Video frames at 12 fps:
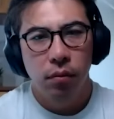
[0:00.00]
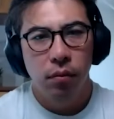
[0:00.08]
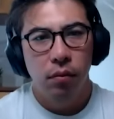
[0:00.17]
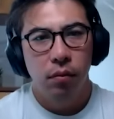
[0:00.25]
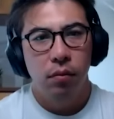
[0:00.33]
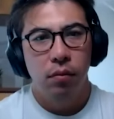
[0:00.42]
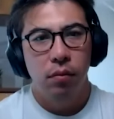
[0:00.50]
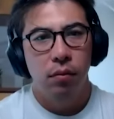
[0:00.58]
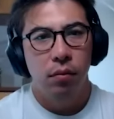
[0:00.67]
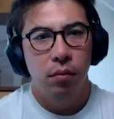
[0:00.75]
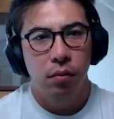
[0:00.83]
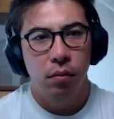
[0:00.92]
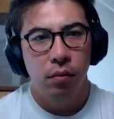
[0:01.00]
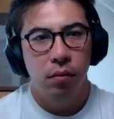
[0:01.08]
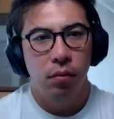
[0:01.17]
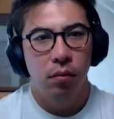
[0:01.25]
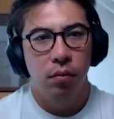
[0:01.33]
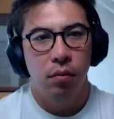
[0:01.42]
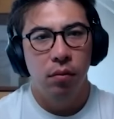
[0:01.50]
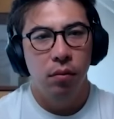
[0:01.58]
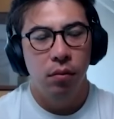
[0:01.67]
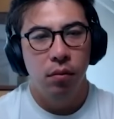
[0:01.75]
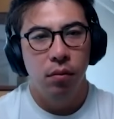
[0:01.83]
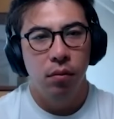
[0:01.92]

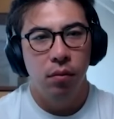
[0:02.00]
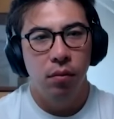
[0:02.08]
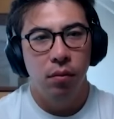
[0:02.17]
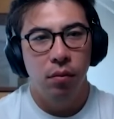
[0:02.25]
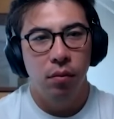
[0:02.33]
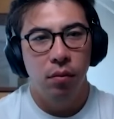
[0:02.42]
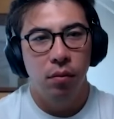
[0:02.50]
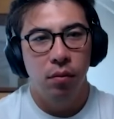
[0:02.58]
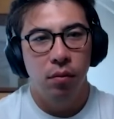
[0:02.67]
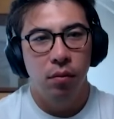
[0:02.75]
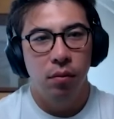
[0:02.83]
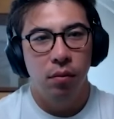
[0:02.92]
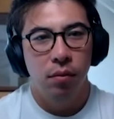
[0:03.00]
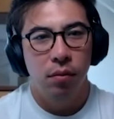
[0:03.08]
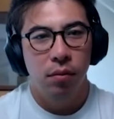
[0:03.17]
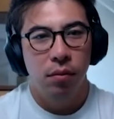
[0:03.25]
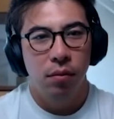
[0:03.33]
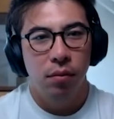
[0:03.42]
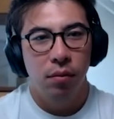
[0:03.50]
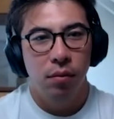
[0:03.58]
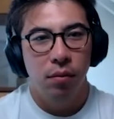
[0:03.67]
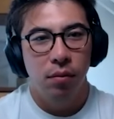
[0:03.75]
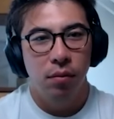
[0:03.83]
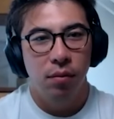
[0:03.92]

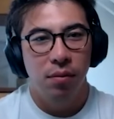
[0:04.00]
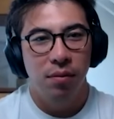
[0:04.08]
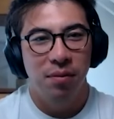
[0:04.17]
This person isn't speaking.